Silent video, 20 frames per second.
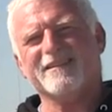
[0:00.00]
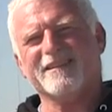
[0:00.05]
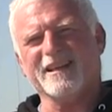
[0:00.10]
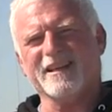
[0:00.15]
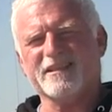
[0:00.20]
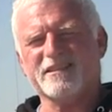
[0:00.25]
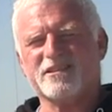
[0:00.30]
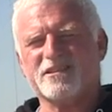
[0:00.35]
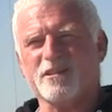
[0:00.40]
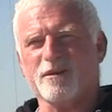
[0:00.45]

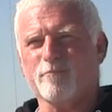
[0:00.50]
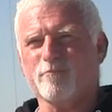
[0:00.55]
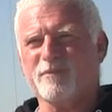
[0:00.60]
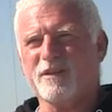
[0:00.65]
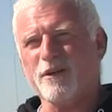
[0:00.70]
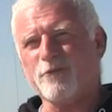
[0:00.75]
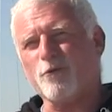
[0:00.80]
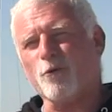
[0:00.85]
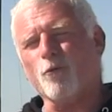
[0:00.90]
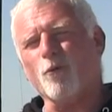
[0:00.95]
There's some
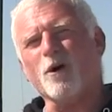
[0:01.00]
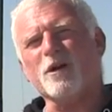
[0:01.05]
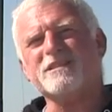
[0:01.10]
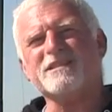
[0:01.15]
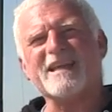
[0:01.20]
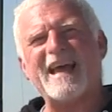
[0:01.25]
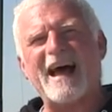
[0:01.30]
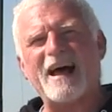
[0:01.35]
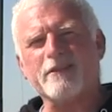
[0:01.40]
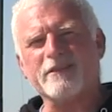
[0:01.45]
different
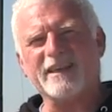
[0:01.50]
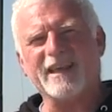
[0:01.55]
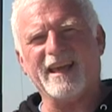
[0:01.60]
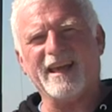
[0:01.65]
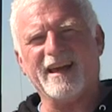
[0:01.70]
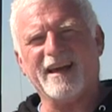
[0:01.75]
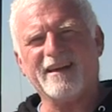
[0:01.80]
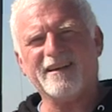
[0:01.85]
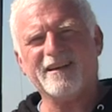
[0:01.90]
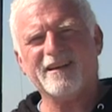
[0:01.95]
ones out
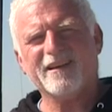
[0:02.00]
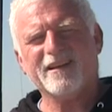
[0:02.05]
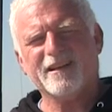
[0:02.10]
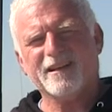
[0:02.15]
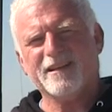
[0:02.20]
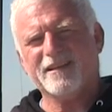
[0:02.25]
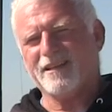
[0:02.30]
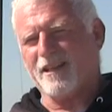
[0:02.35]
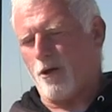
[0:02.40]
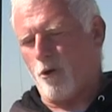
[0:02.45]
there.
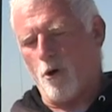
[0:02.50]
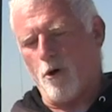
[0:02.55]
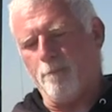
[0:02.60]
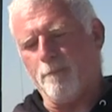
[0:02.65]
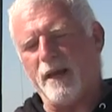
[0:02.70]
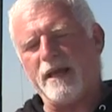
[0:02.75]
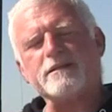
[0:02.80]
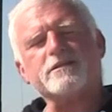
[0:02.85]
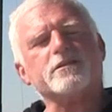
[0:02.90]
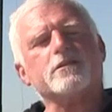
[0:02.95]
They all
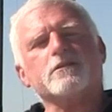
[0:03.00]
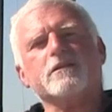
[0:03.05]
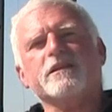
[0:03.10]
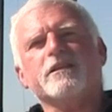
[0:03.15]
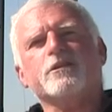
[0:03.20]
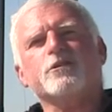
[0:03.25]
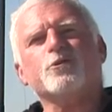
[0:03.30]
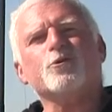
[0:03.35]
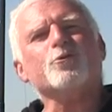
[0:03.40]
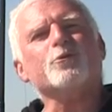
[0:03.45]

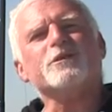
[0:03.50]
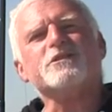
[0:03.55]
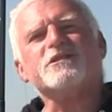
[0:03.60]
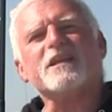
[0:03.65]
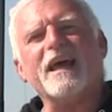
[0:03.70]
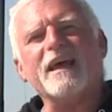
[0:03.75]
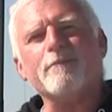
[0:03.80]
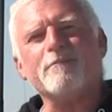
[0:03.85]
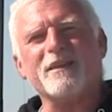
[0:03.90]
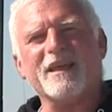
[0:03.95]
basically do the
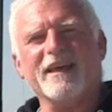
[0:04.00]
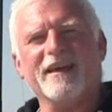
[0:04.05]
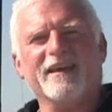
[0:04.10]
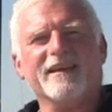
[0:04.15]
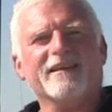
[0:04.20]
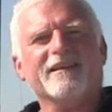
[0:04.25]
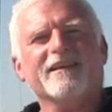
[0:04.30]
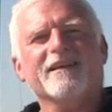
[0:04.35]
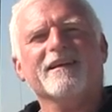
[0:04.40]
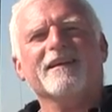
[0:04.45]
same
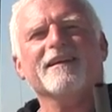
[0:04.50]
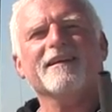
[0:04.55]
thing.